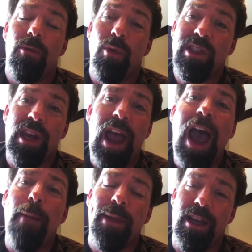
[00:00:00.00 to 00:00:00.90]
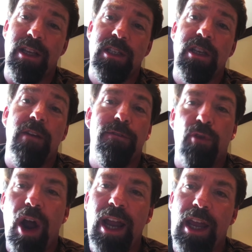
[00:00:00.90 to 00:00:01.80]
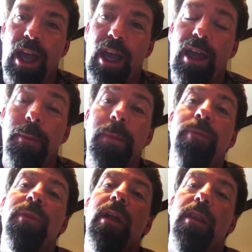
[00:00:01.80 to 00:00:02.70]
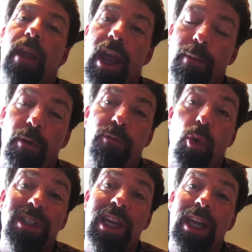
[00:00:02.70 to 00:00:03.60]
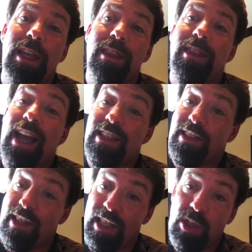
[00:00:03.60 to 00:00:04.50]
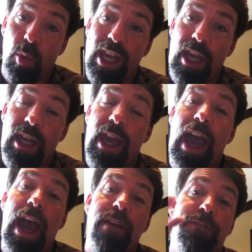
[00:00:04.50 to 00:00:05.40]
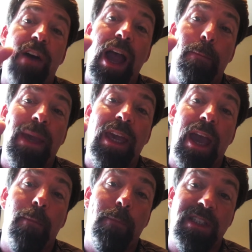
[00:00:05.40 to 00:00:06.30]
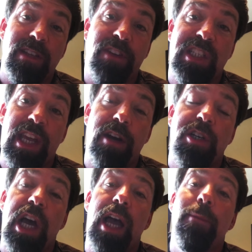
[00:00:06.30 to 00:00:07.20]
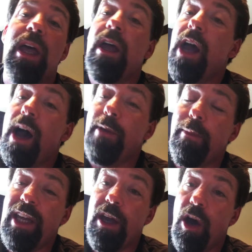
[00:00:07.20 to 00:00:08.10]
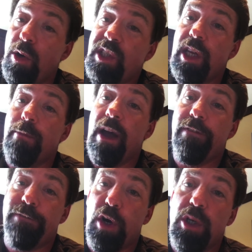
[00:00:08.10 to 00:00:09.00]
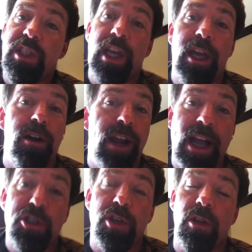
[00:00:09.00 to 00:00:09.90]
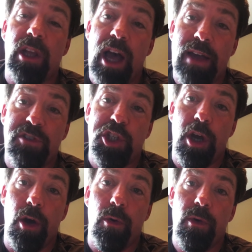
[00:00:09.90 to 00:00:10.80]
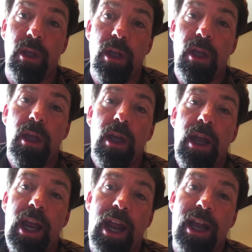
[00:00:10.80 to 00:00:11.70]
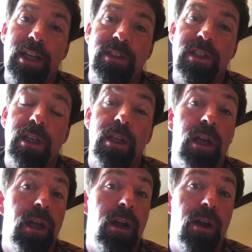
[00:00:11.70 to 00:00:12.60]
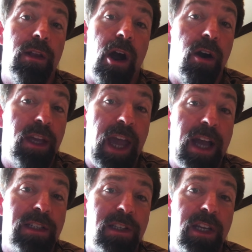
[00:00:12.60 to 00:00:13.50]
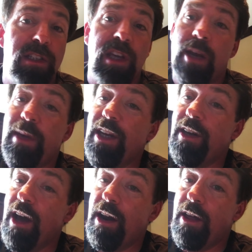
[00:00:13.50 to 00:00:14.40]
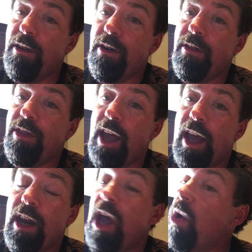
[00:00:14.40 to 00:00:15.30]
what's going to happen is Friday, April fourteenth, that's this week at five P M Pacific Standard Time, I'm going to be hosting my first international live show. And our guest is going to be none other than